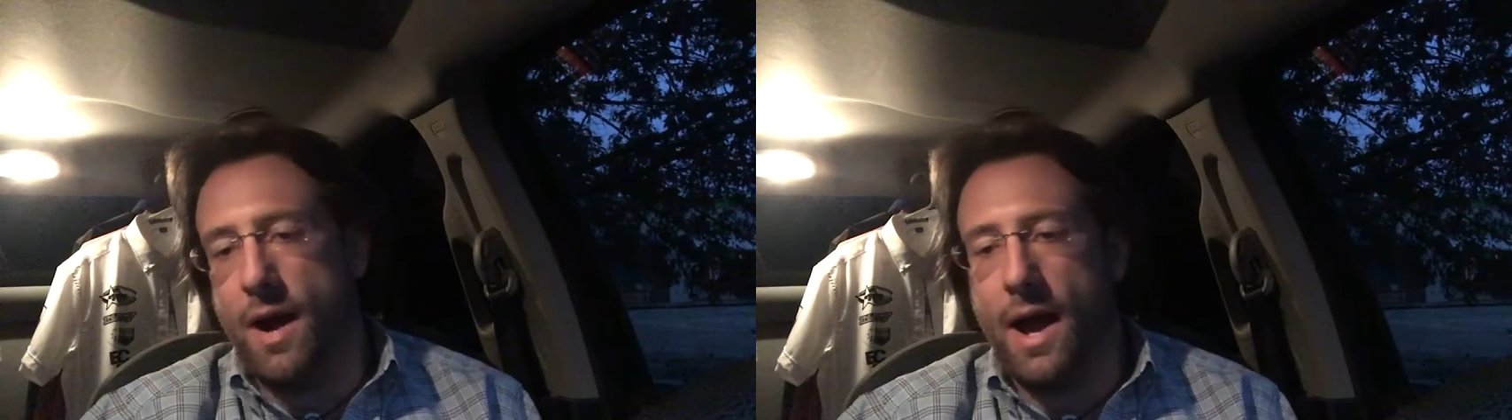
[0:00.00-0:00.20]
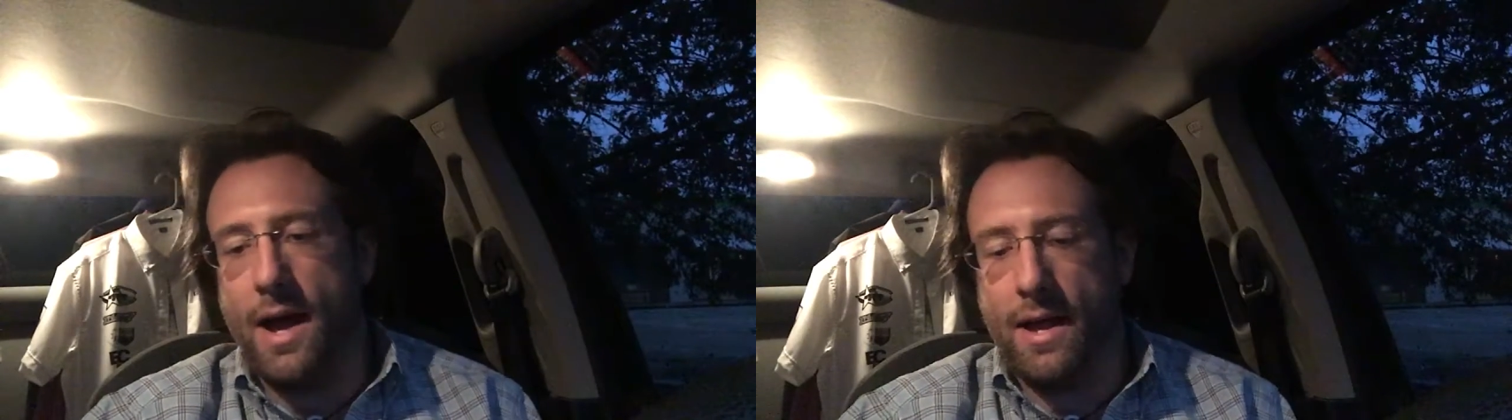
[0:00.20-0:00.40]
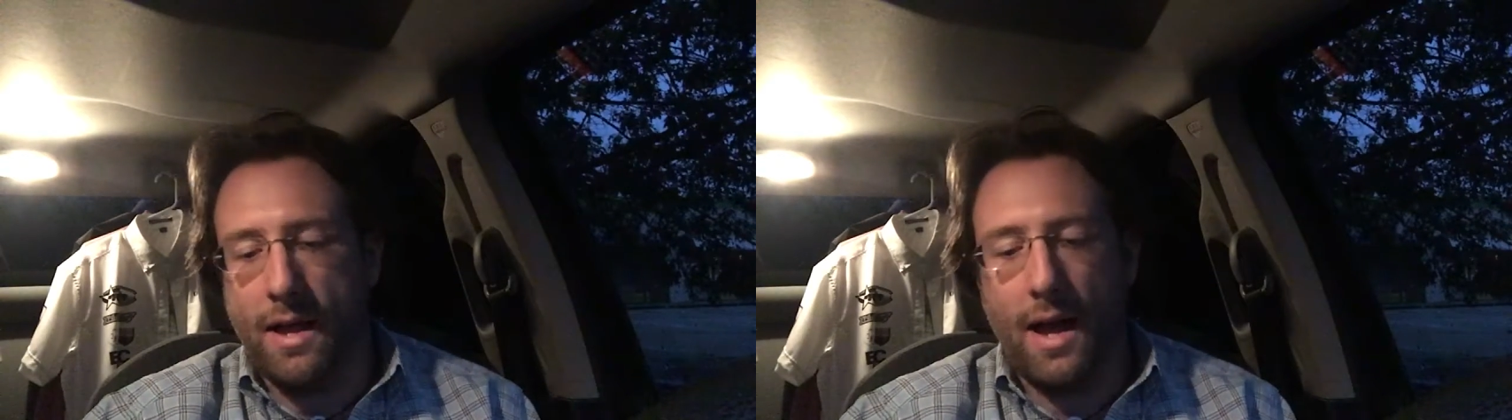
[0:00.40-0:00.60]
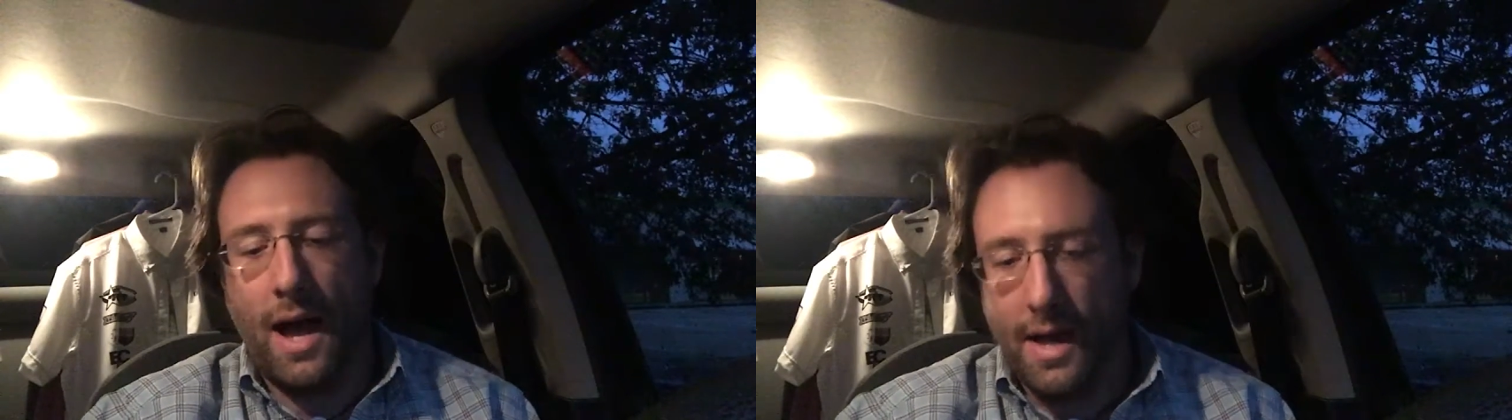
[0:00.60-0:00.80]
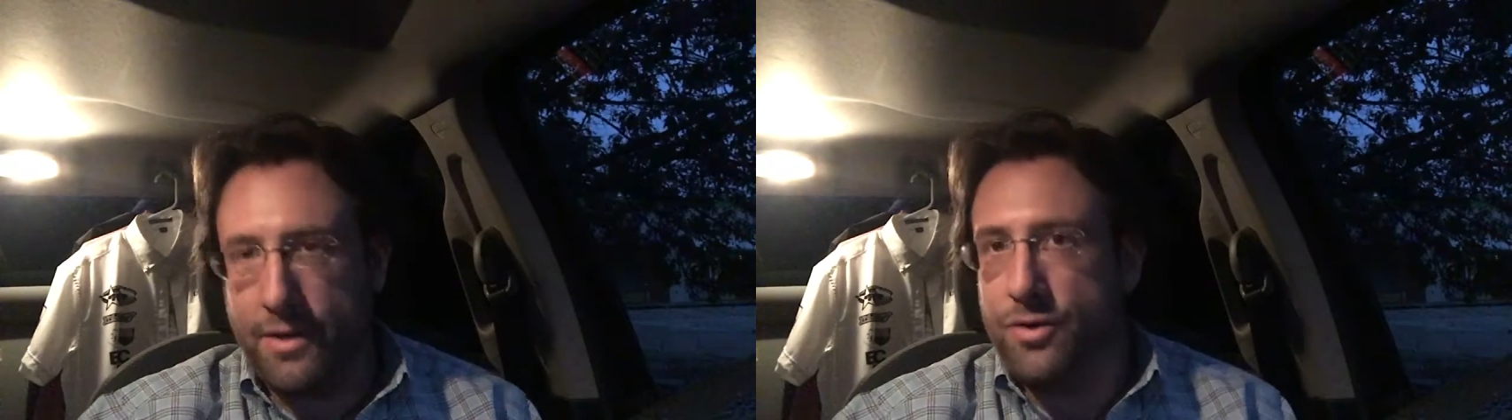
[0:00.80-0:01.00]

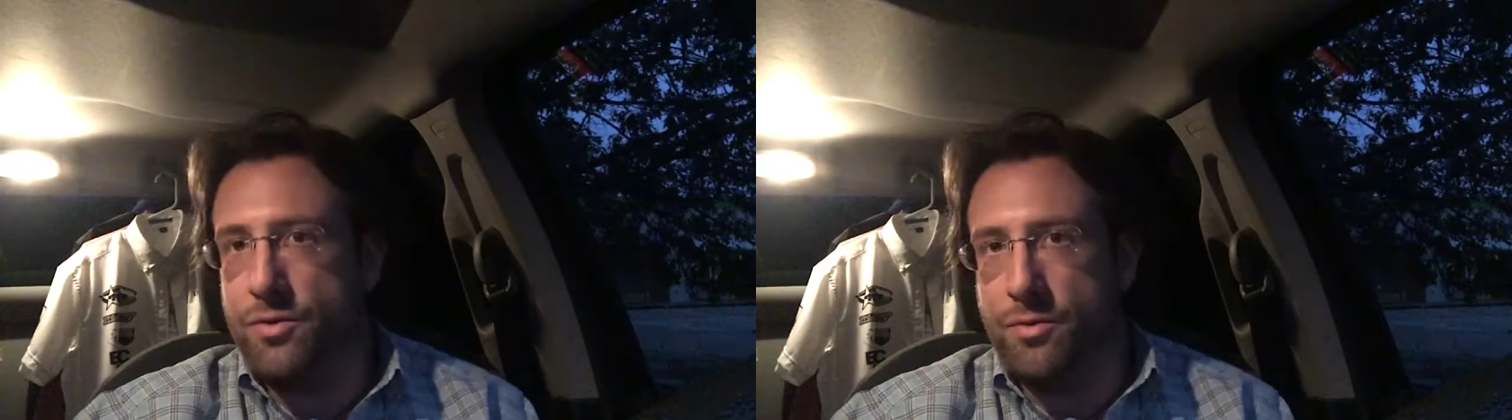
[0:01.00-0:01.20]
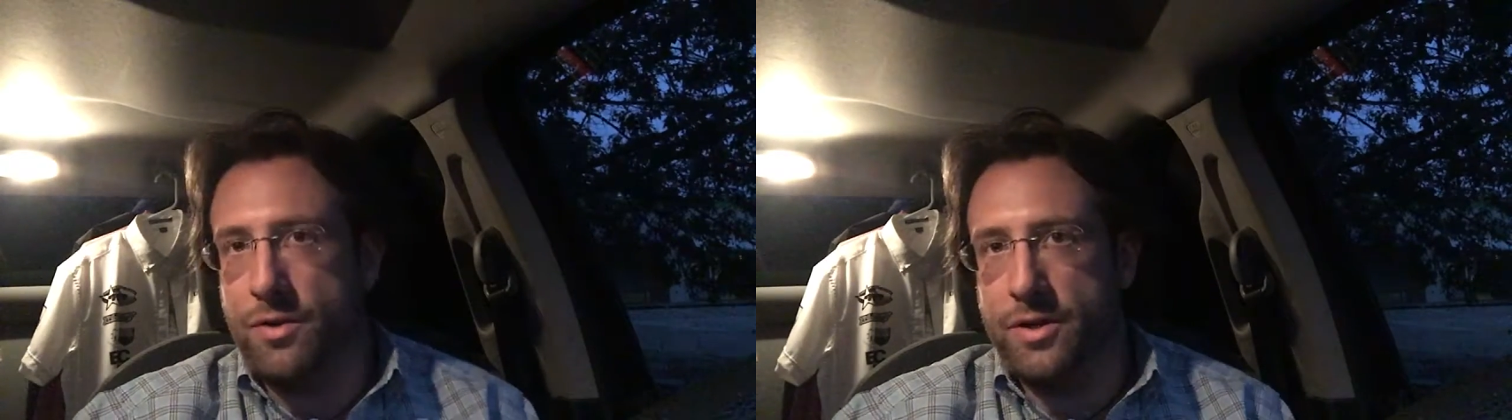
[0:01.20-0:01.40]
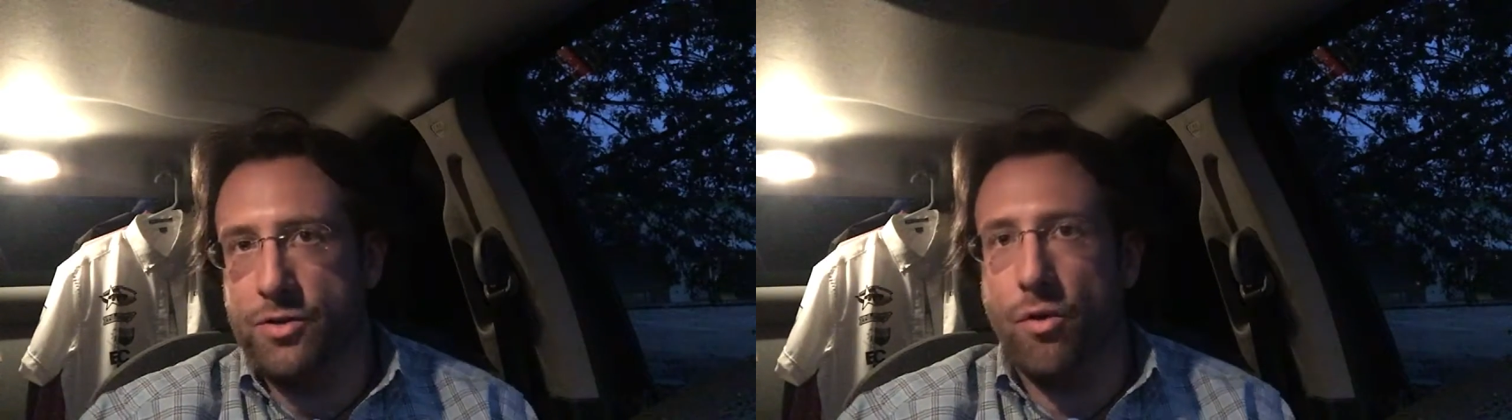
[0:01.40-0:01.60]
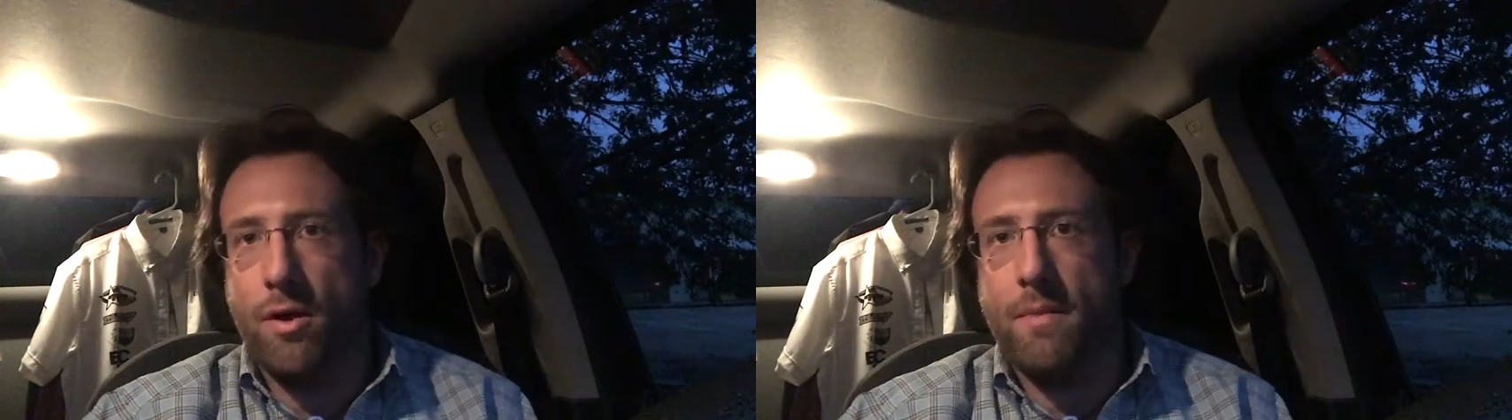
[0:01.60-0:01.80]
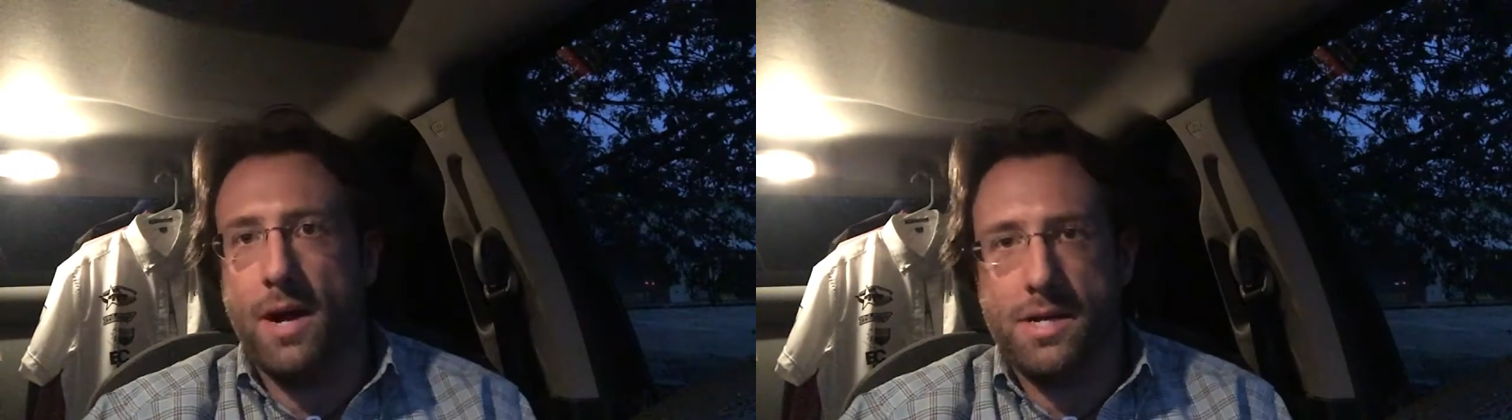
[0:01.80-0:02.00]
I do
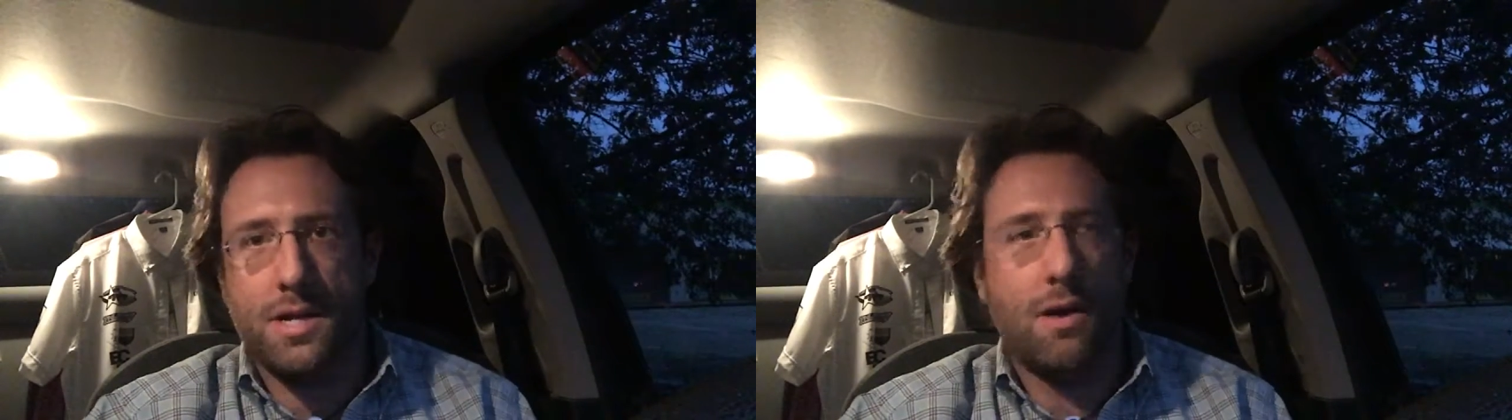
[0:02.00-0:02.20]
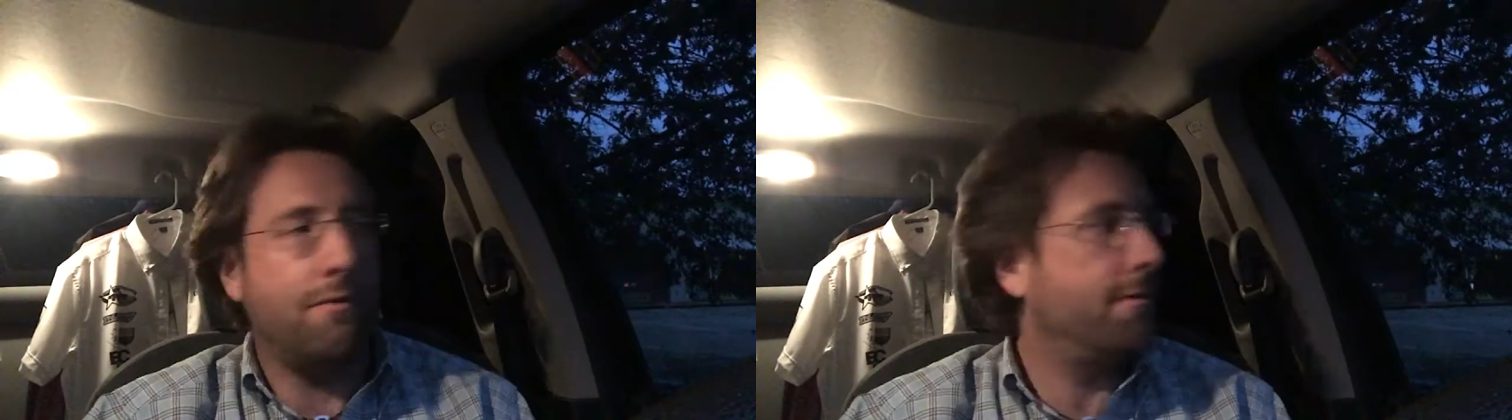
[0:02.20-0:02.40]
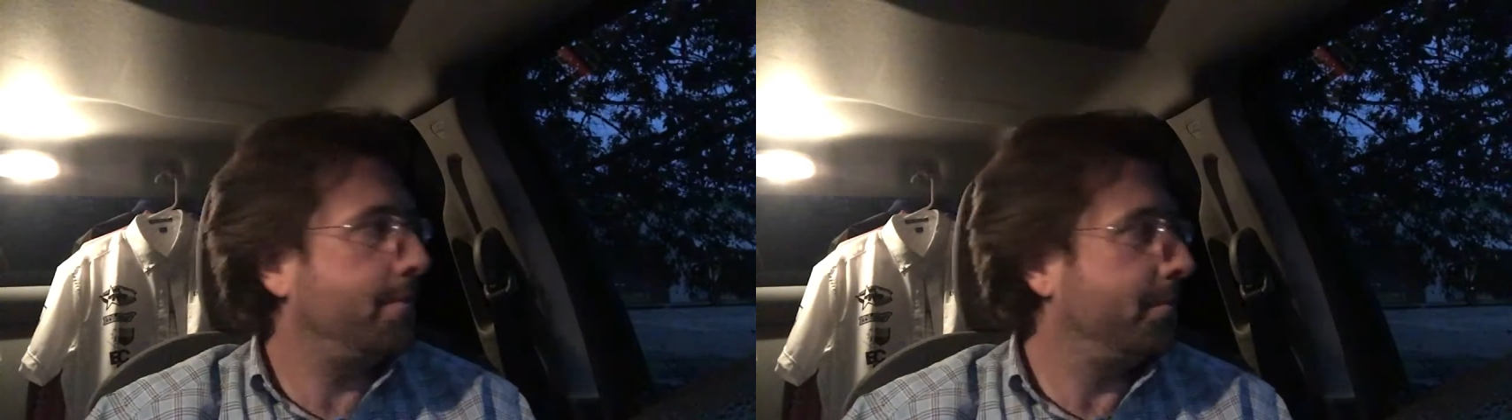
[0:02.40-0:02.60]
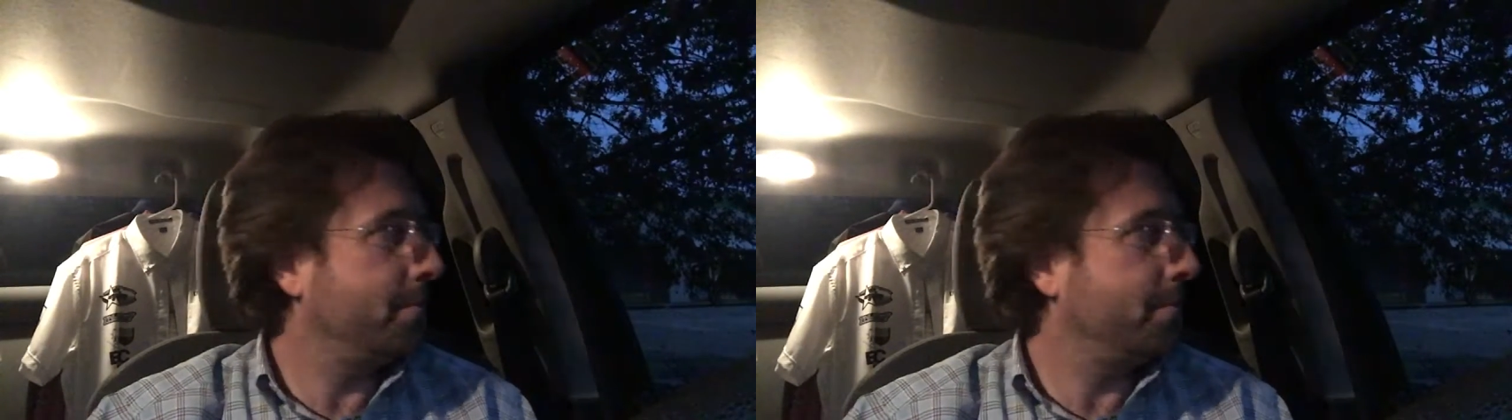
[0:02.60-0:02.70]
enjoy myself